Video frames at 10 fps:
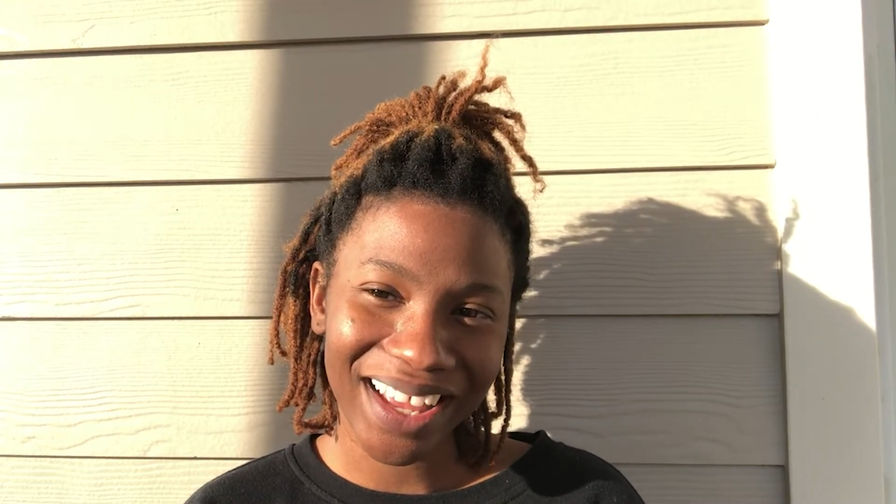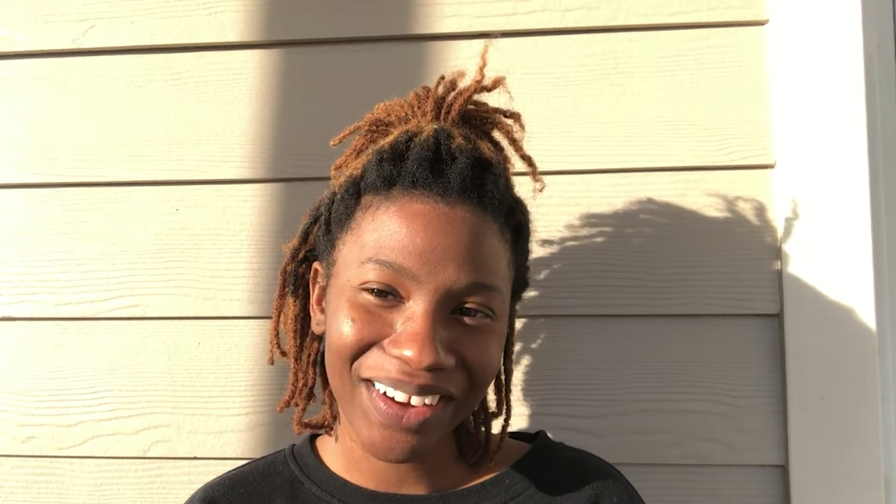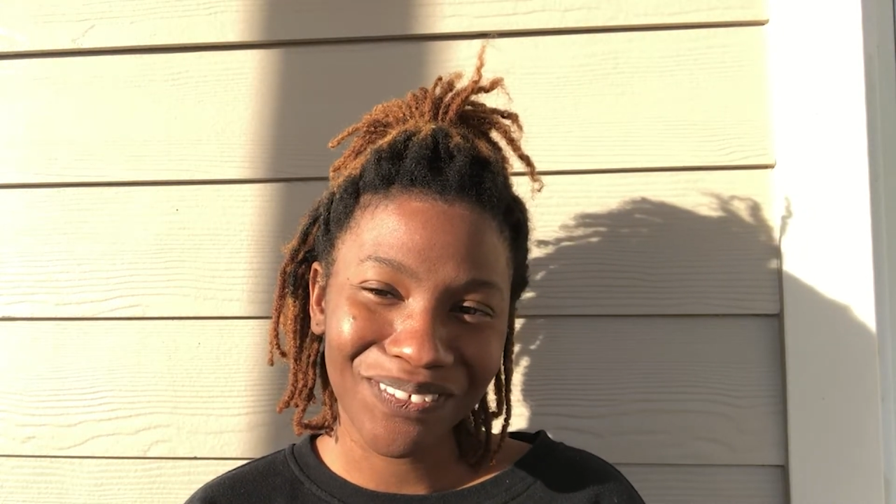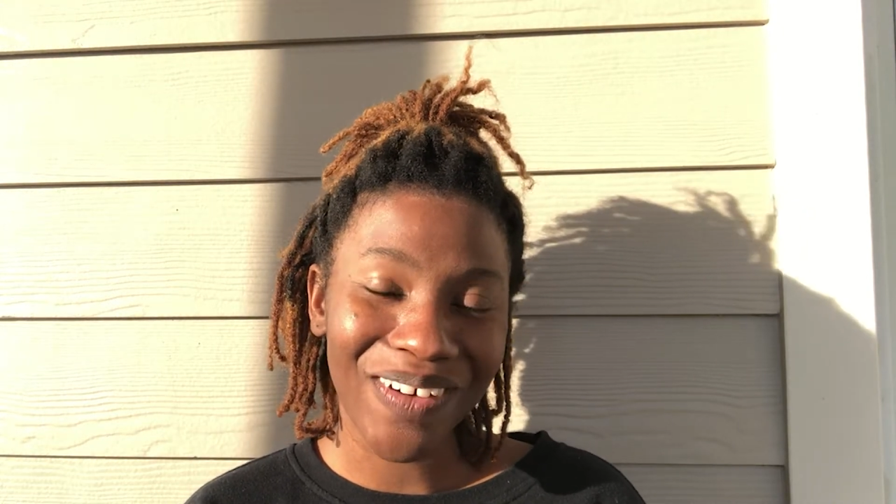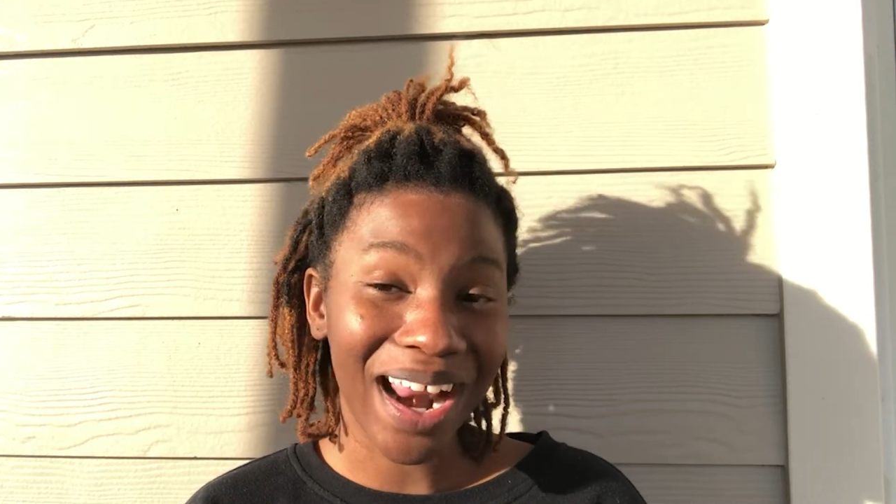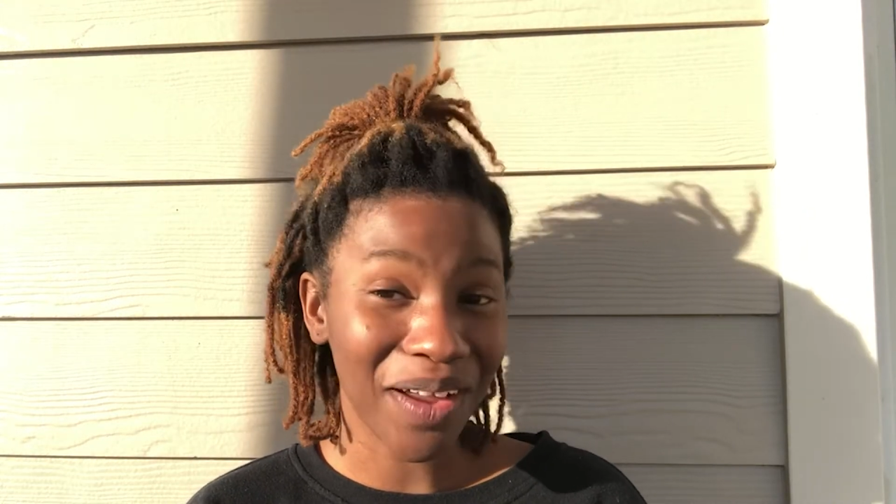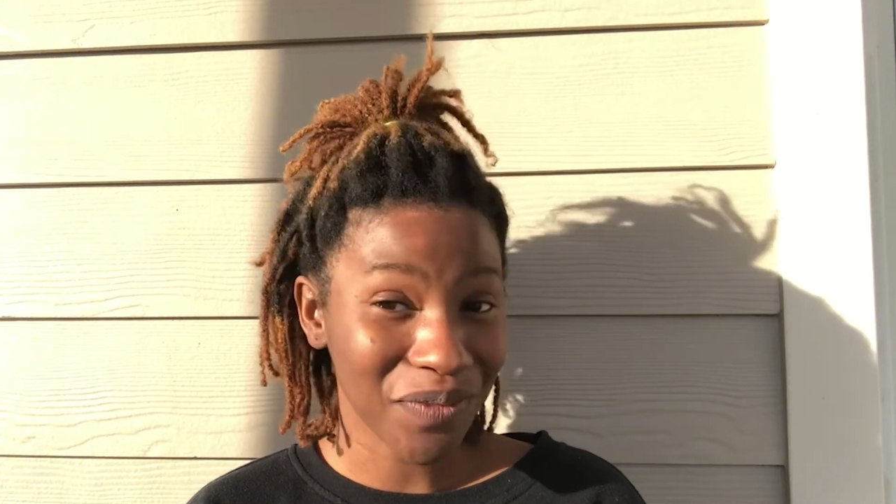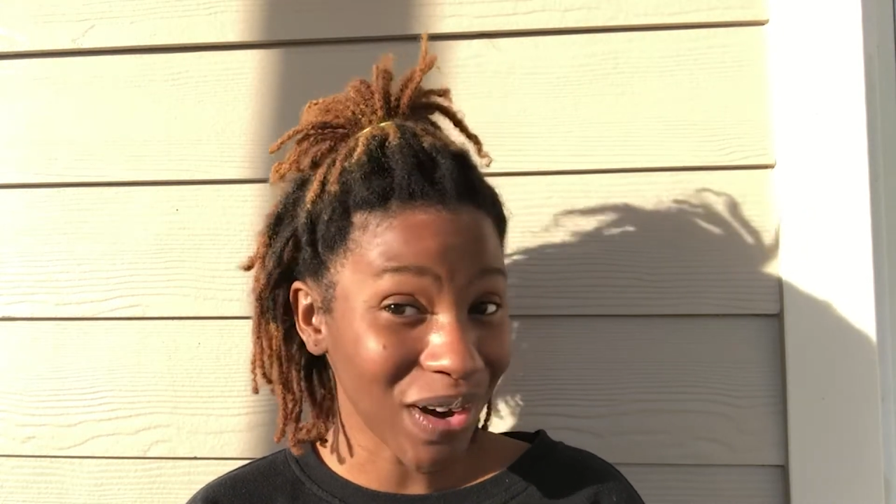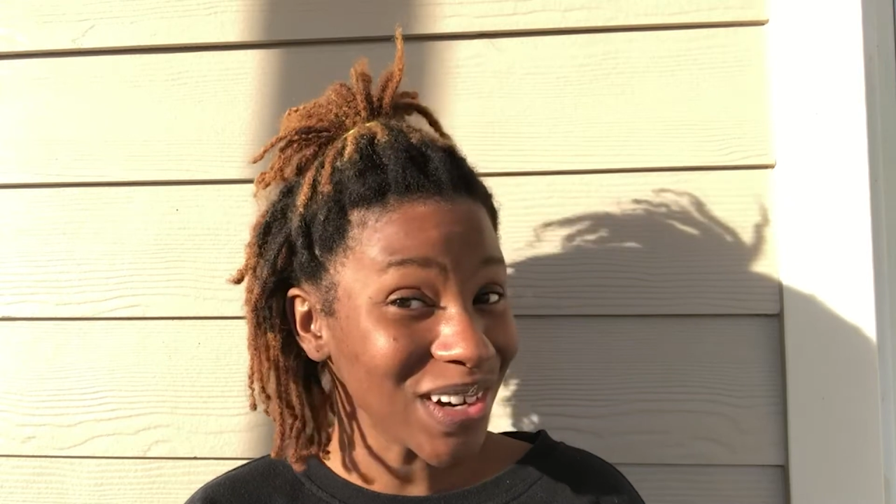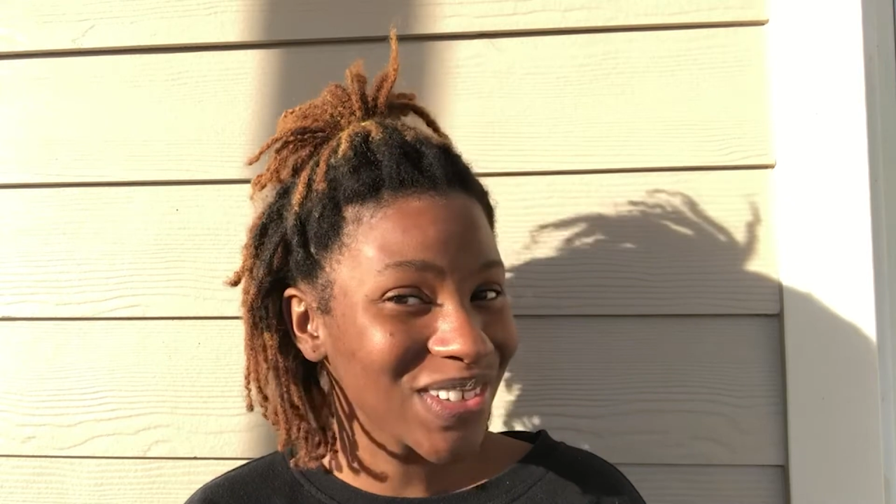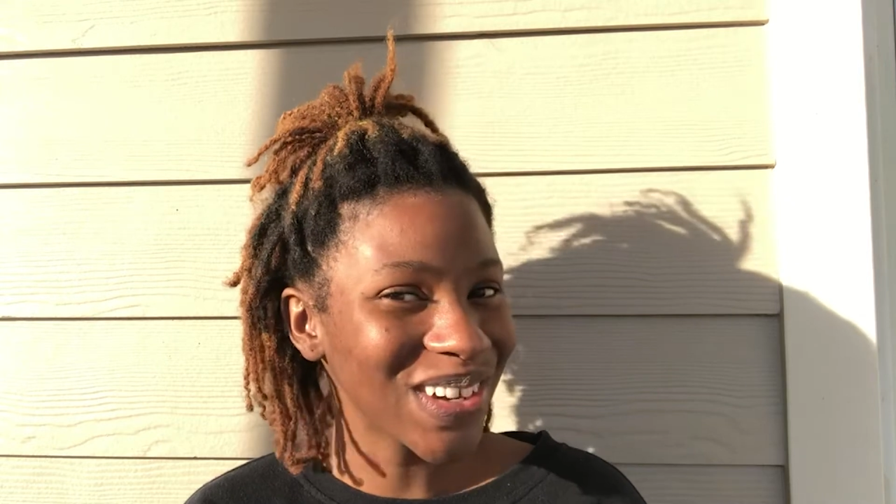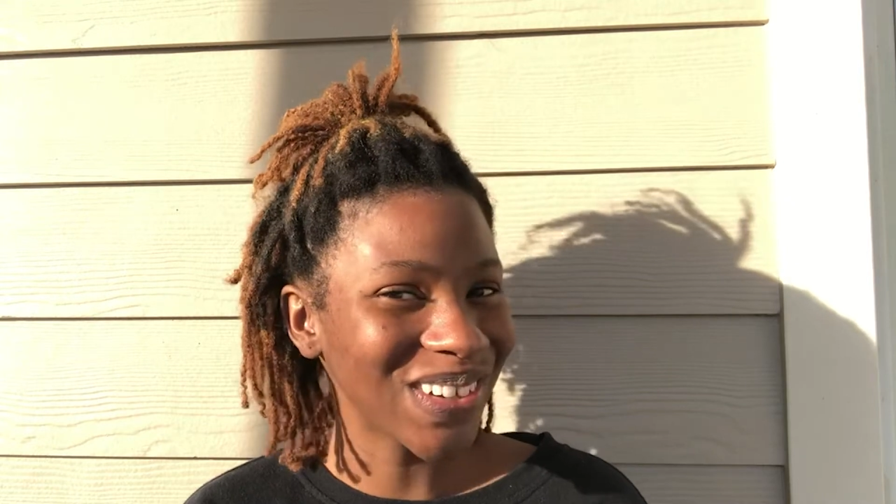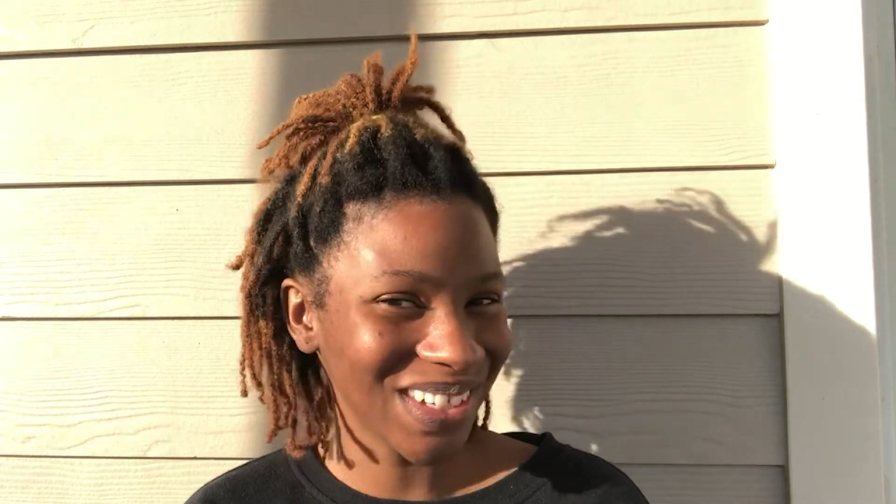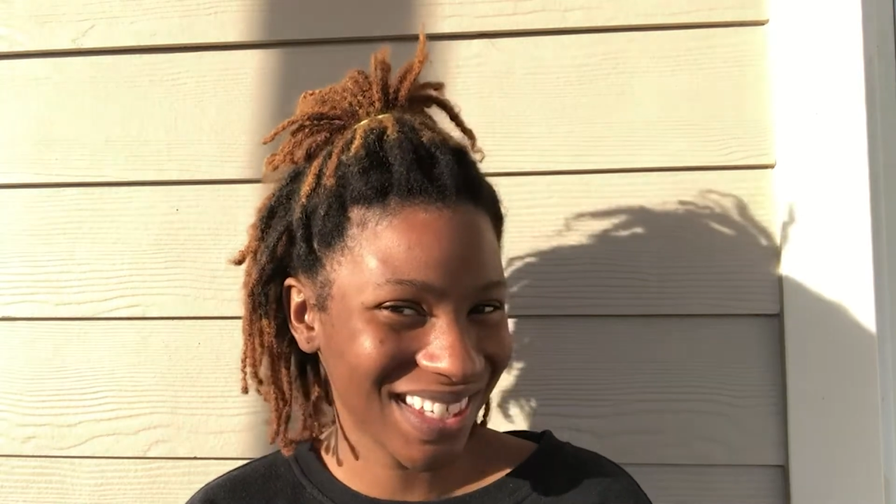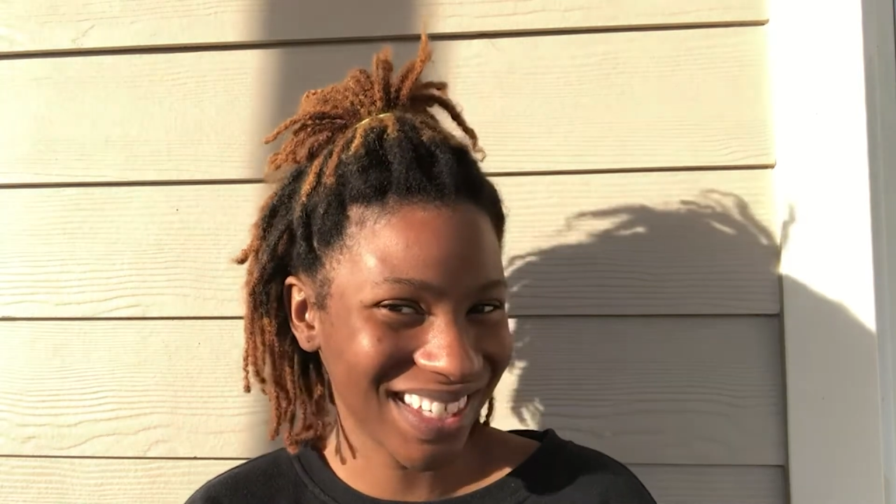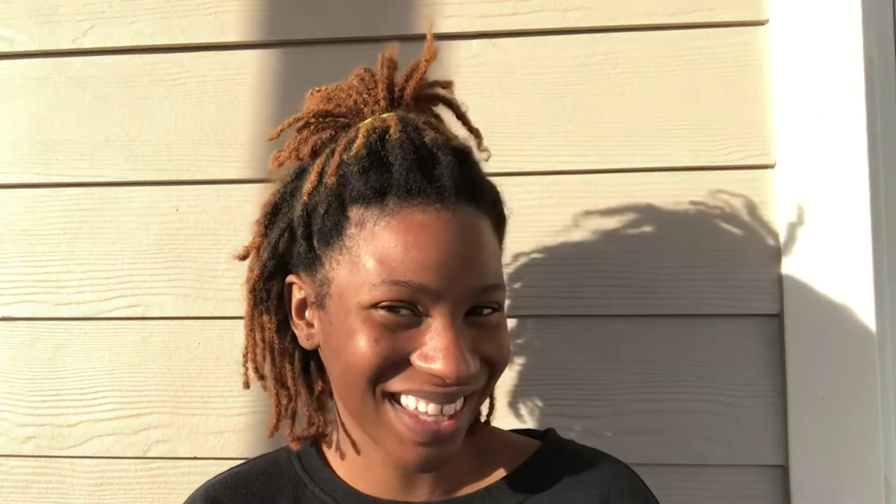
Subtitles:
when I first noticed